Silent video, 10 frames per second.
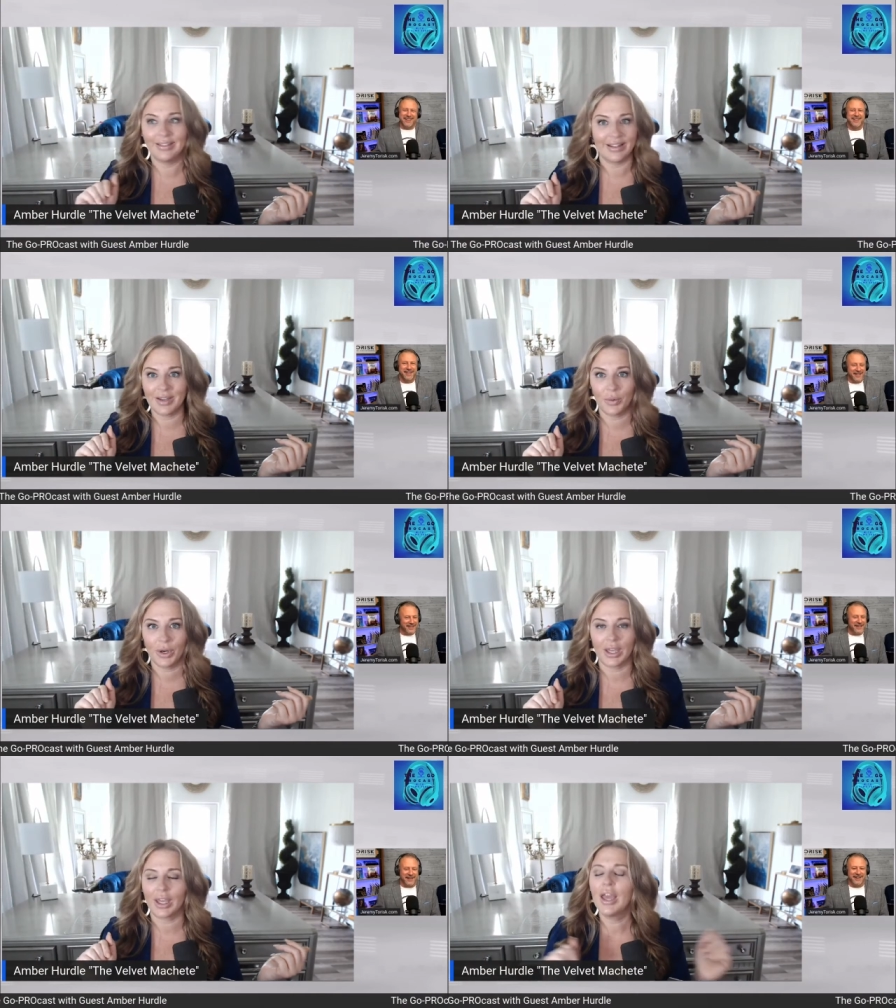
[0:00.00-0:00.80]
that's yeah. not
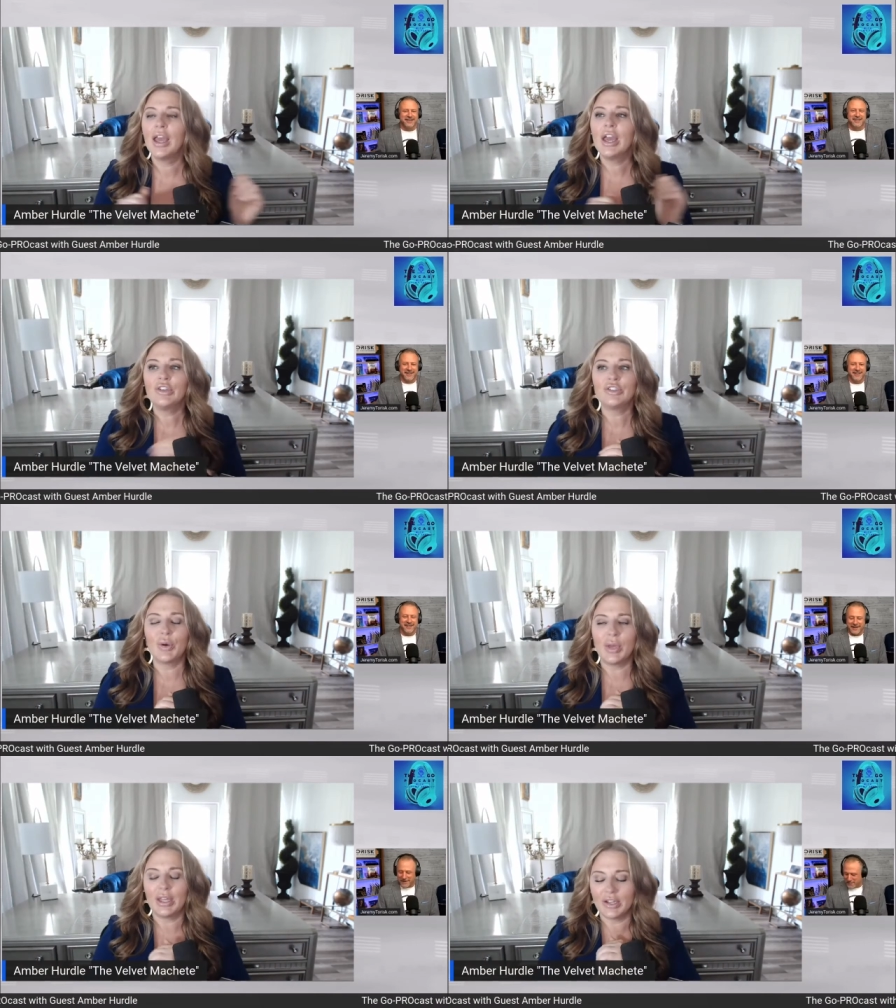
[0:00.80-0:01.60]
working. Yeah.
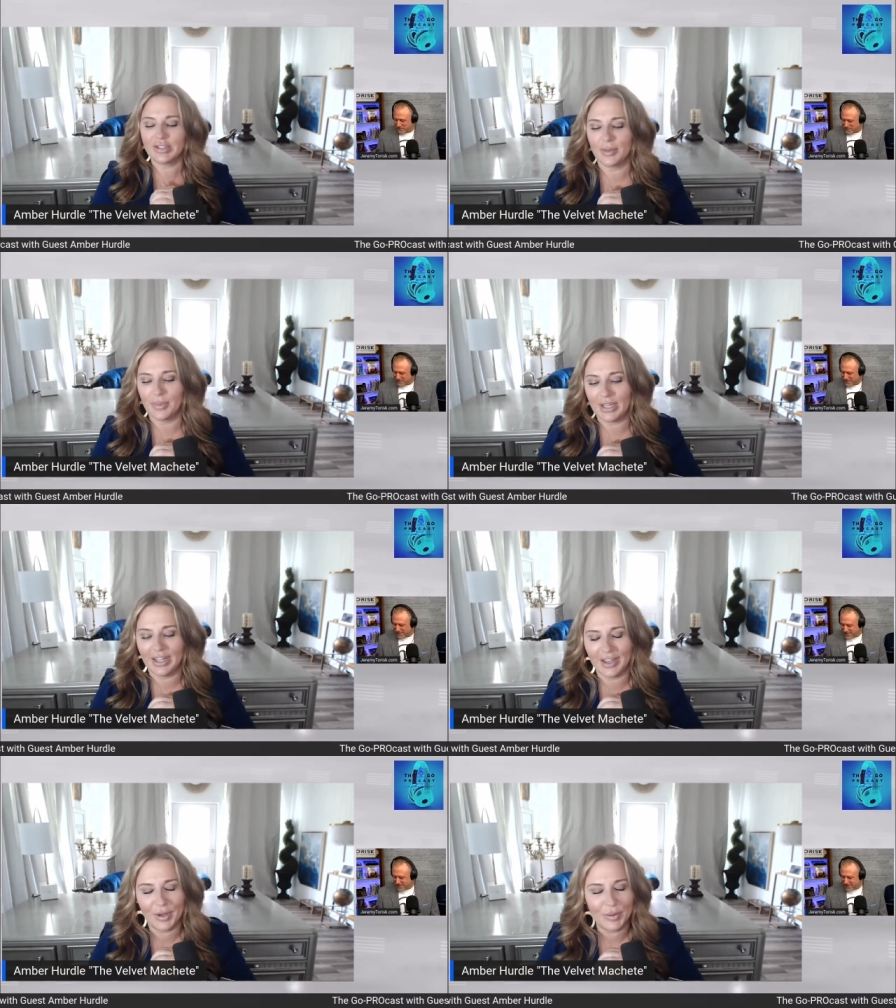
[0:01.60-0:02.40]
So he looks at me and
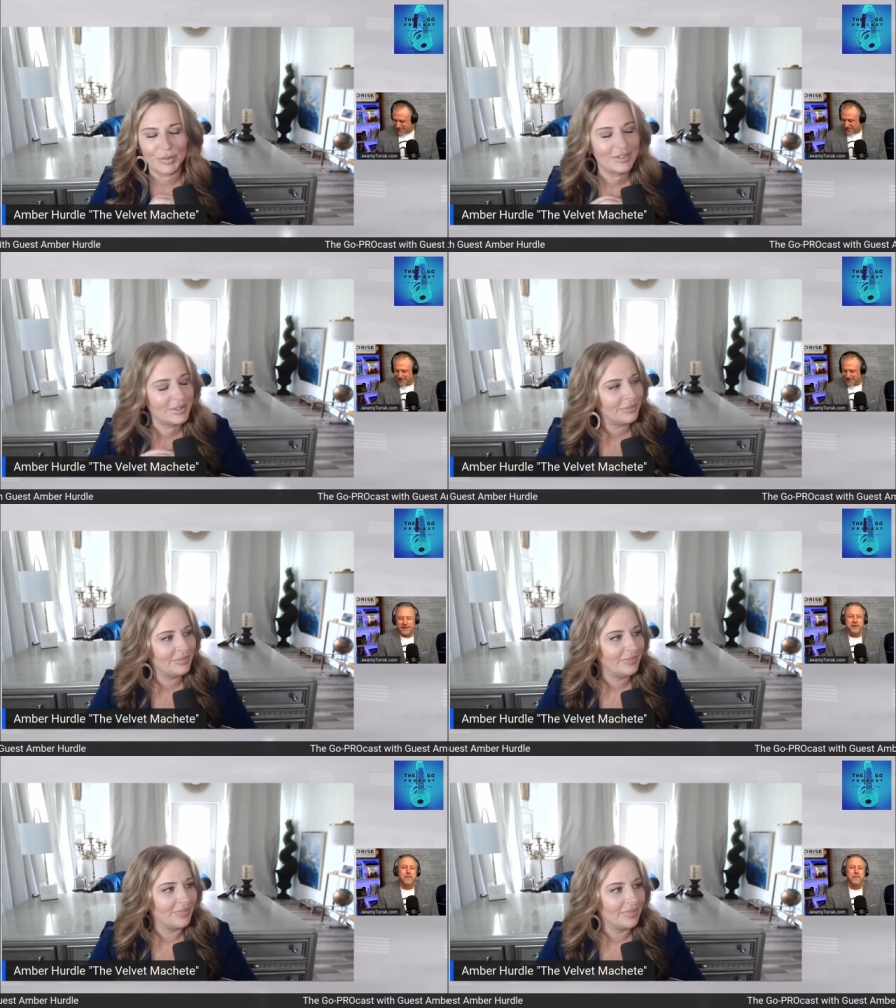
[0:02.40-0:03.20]
he goes,
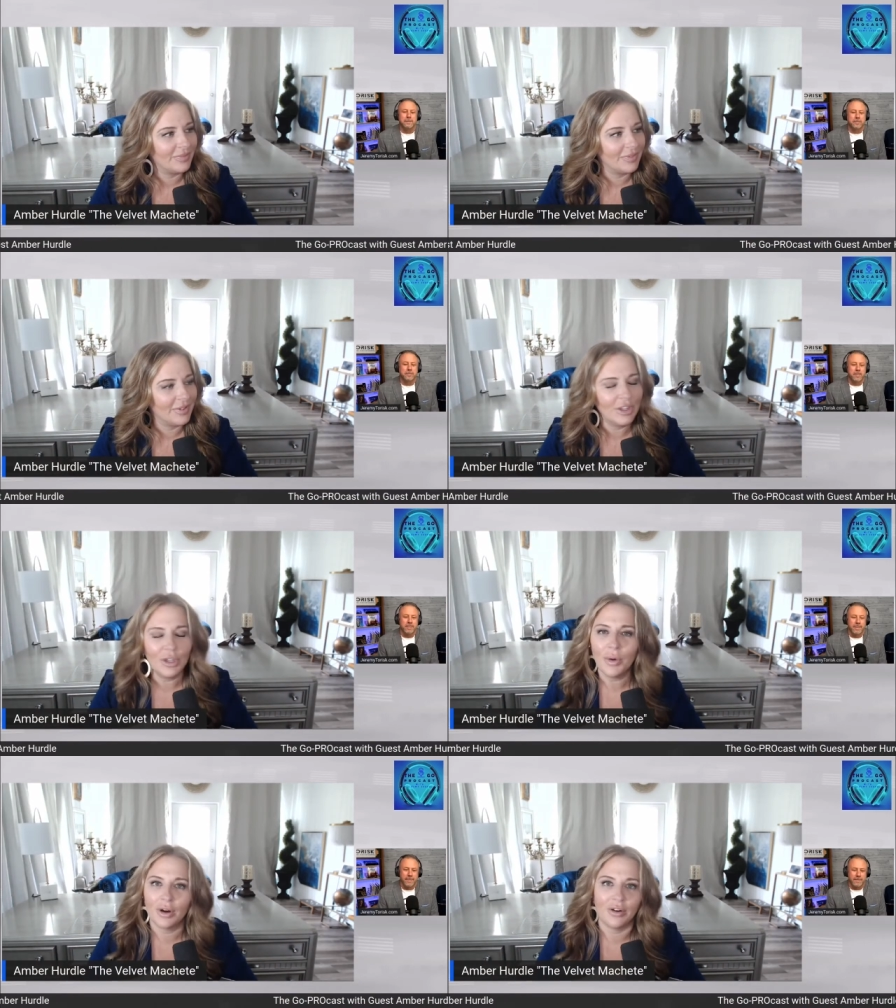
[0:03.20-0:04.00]

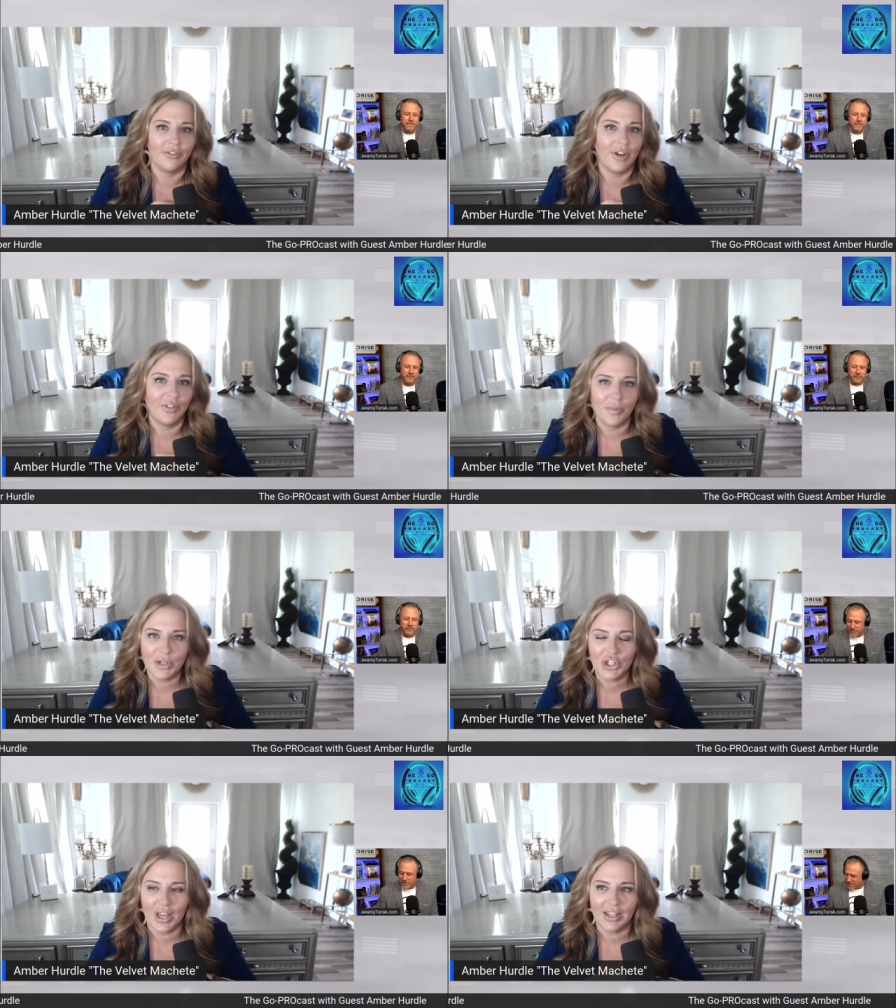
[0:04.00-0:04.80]
You are a velvet
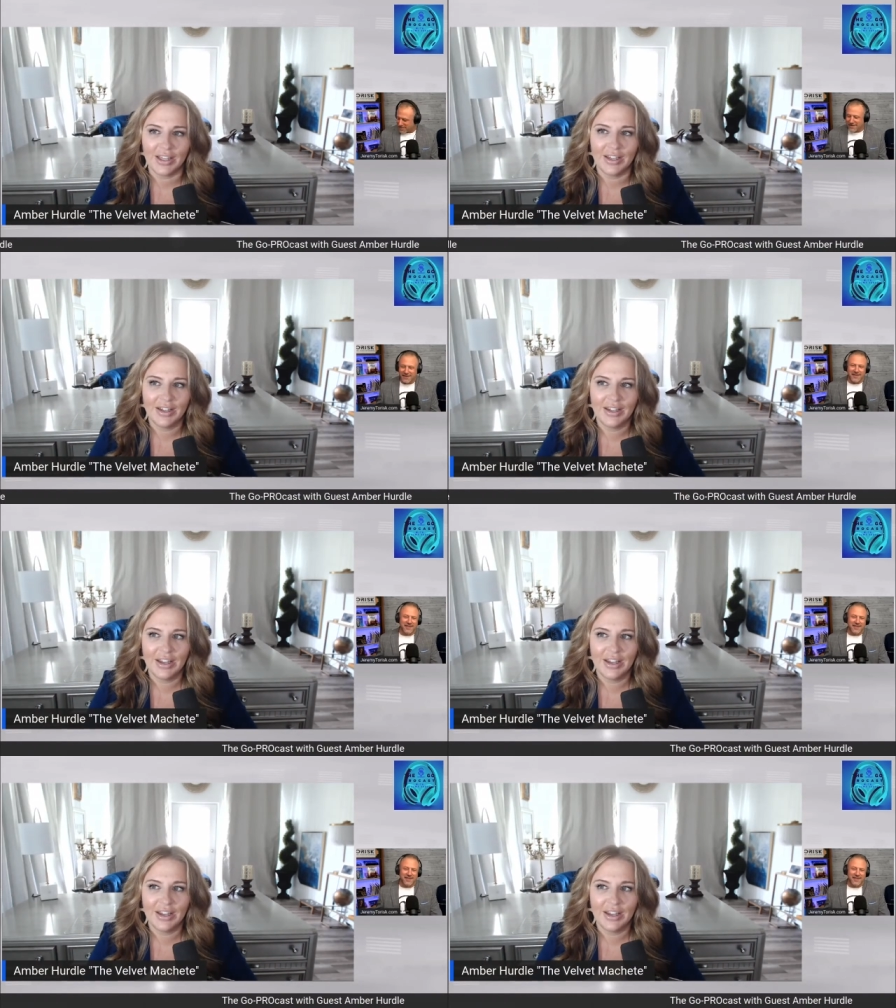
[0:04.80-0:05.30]
machete.